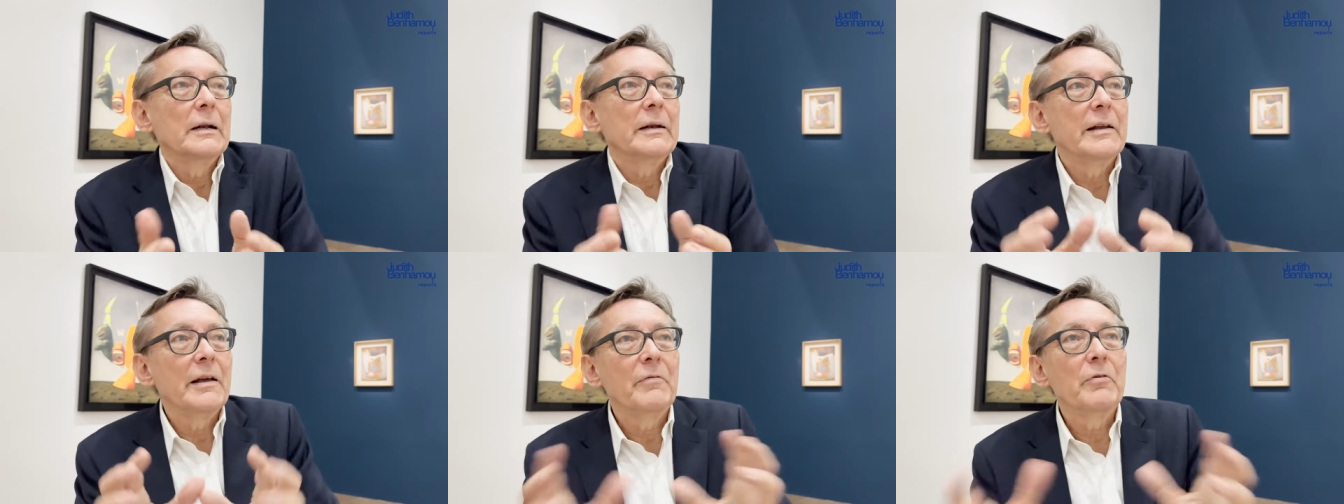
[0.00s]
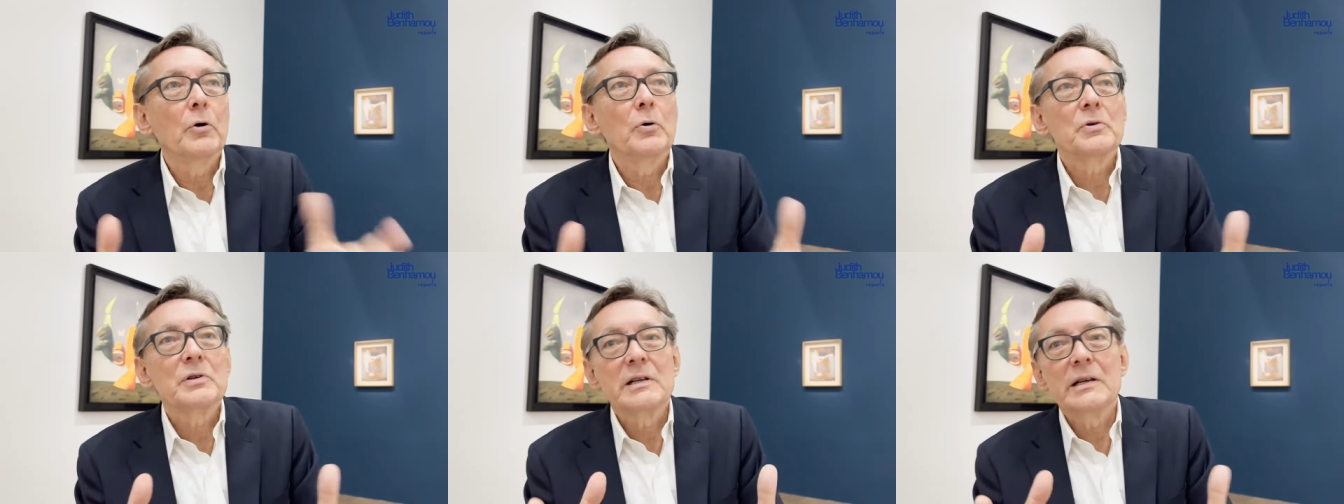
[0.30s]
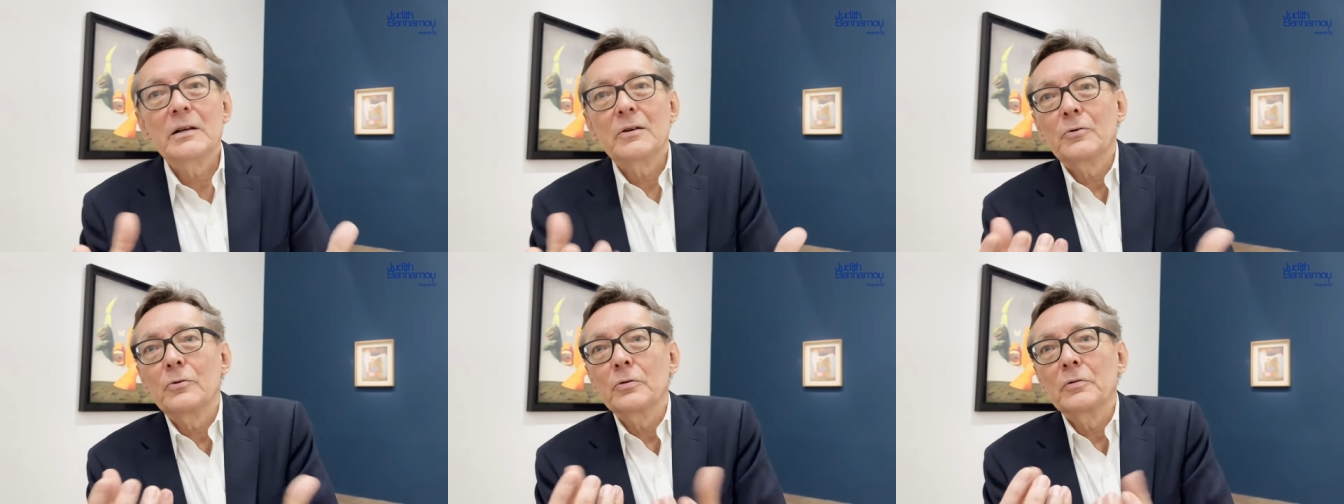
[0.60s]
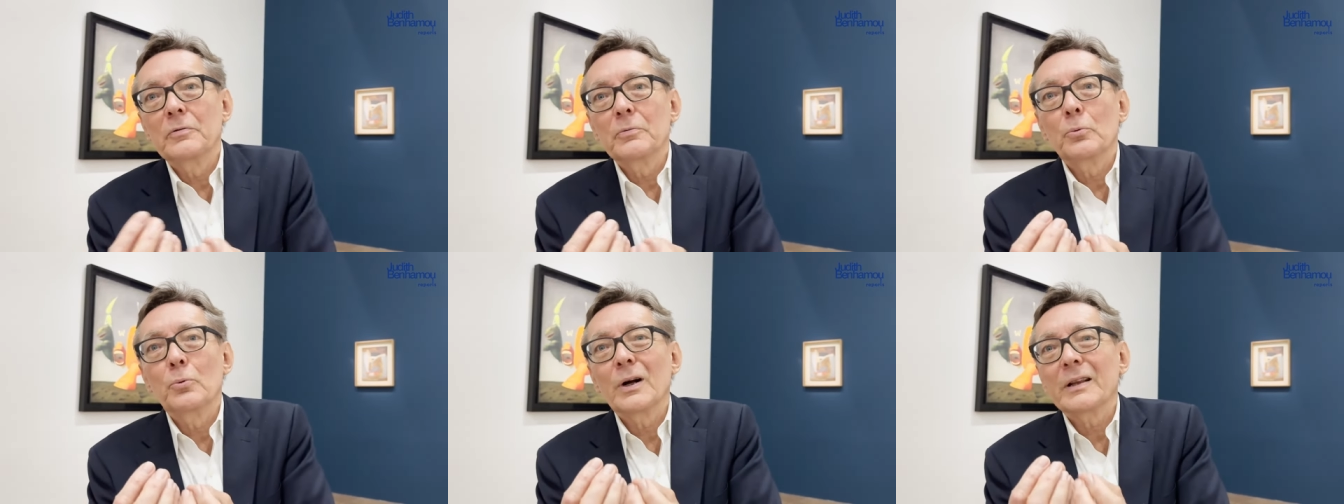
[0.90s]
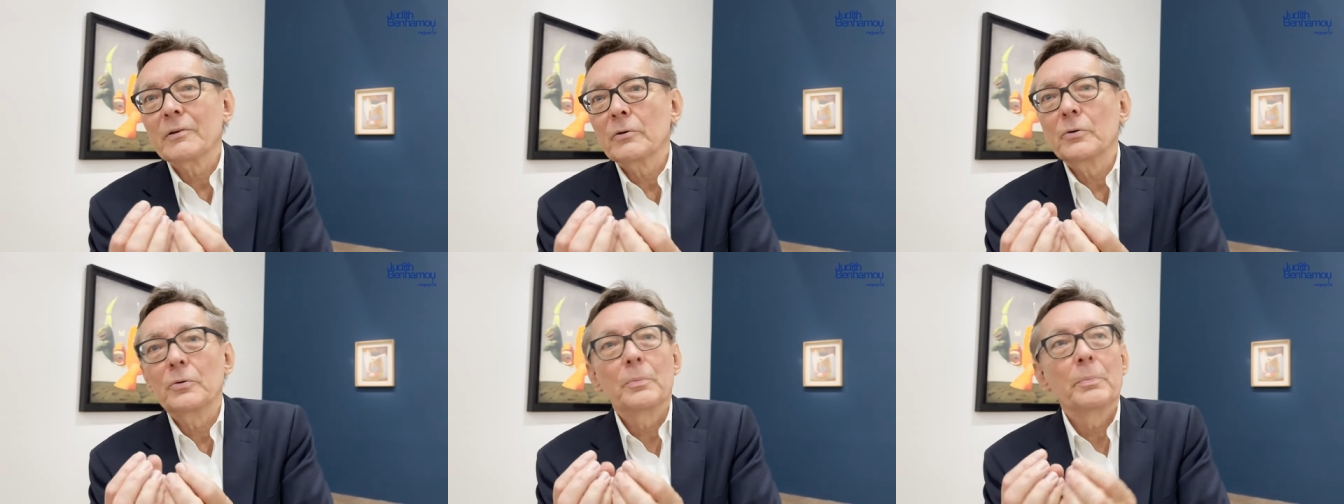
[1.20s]
devoted to
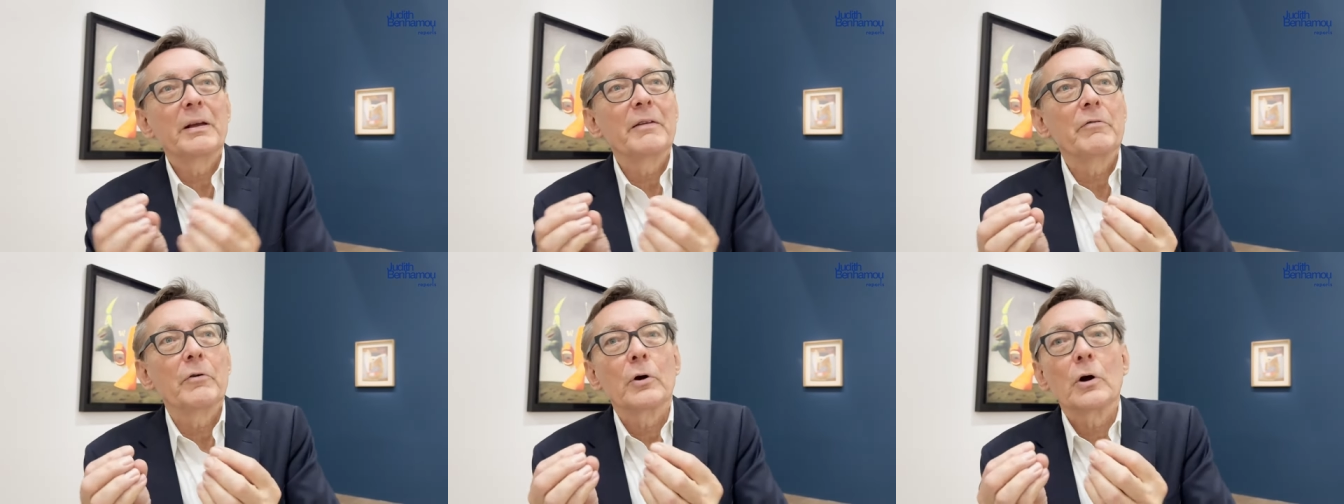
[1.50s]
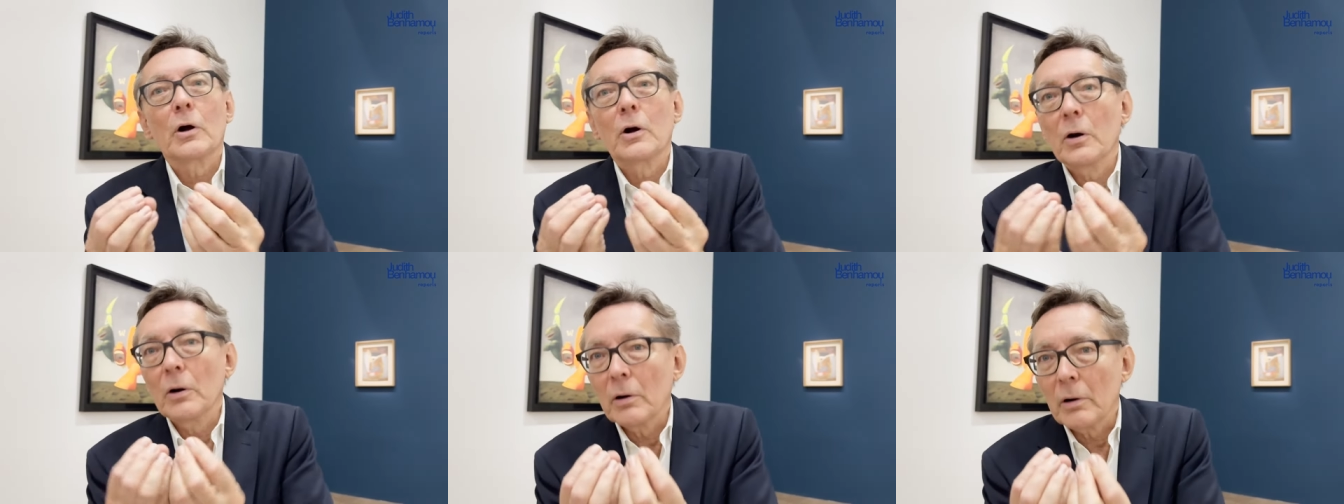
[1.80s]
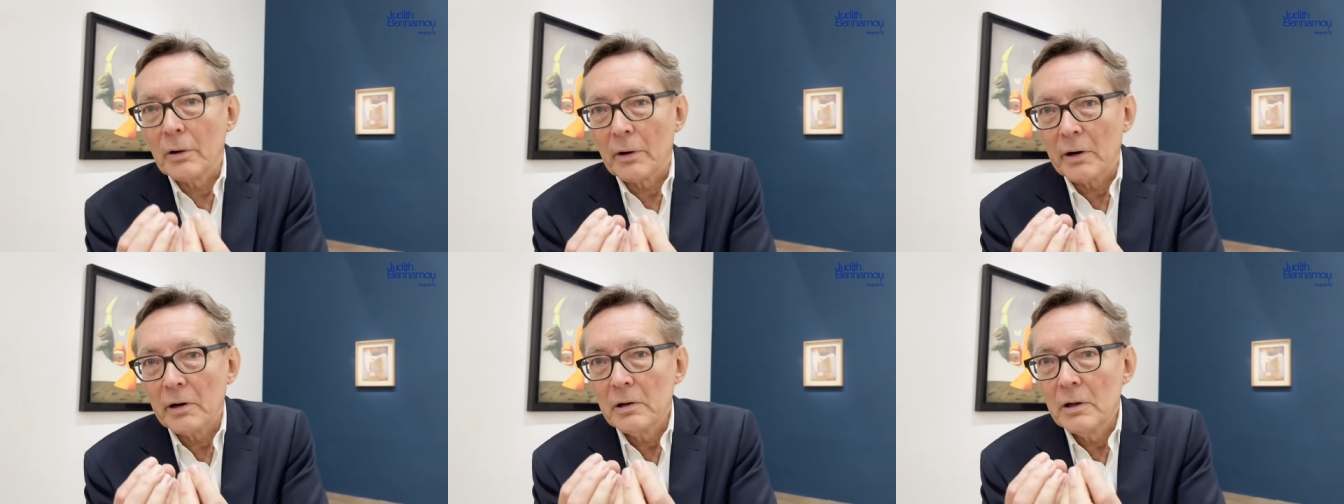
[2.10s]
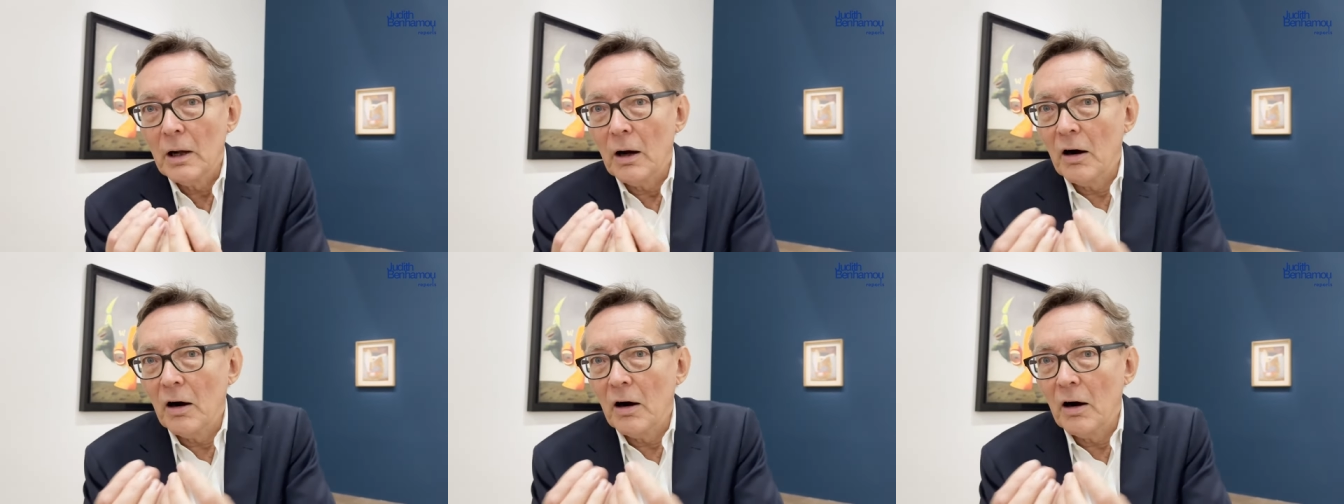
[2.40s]
what could be the core